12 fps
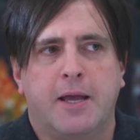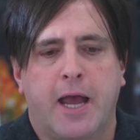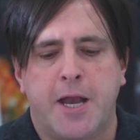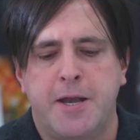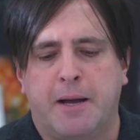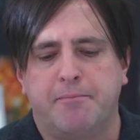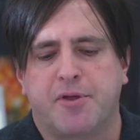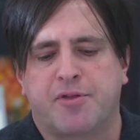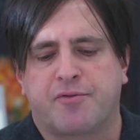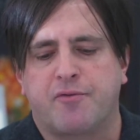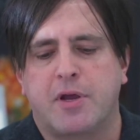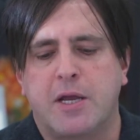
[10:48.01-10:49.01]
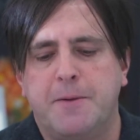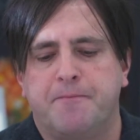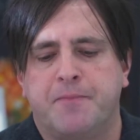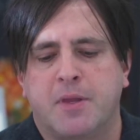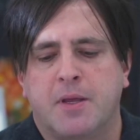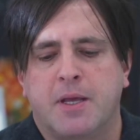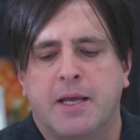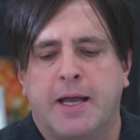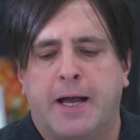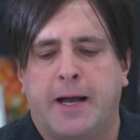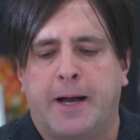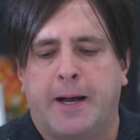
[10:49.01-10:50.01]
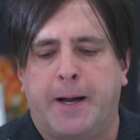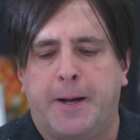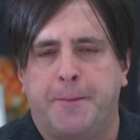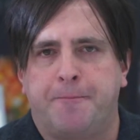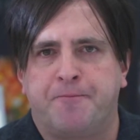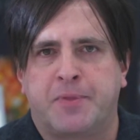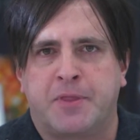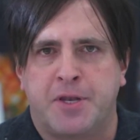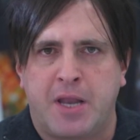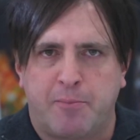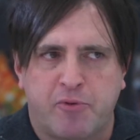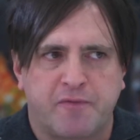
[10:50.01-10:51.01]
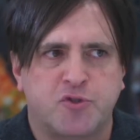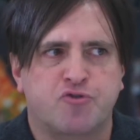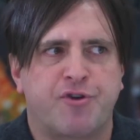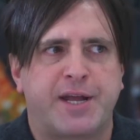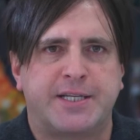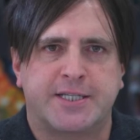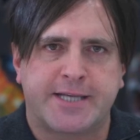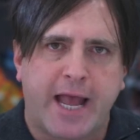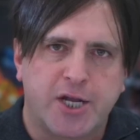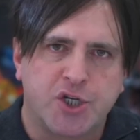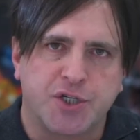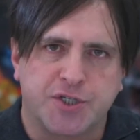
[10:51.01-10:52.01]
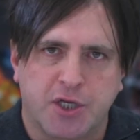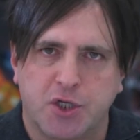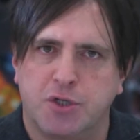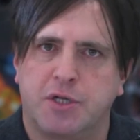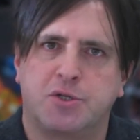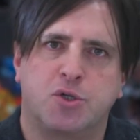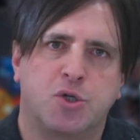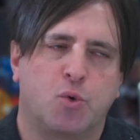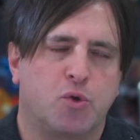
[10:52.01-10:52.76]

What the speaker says: And number three, the number of transactions that you need to do,